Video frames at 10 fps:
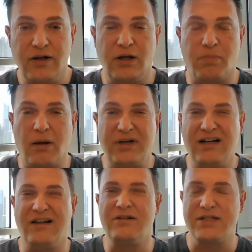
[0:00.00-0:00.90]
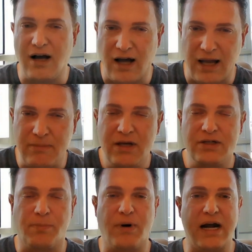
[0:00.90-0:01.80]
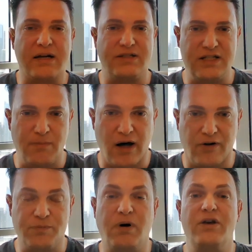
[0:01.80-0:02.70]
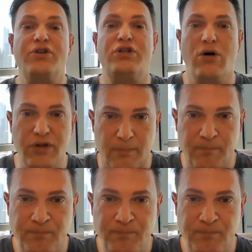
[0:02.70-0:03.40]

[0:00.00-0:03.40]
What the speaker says: You probably need a little time to practice these models, but do them.